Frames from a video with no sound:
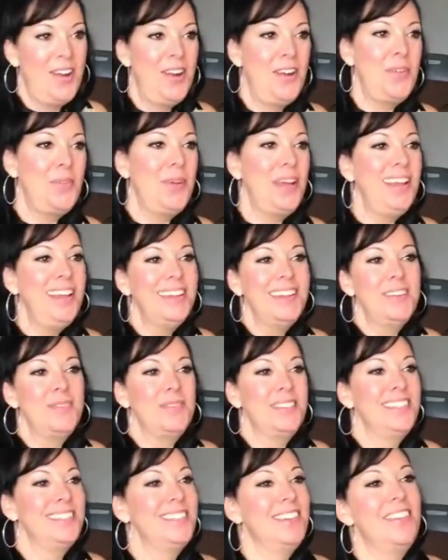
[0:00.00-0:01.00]
it's a hard
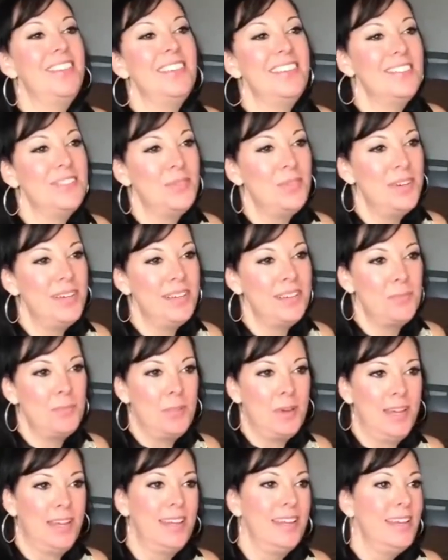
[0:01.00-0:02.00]
awakening when it's all in
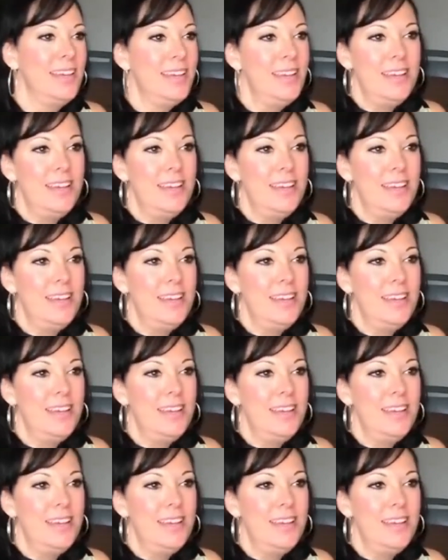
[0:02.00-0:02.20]
one, but sure.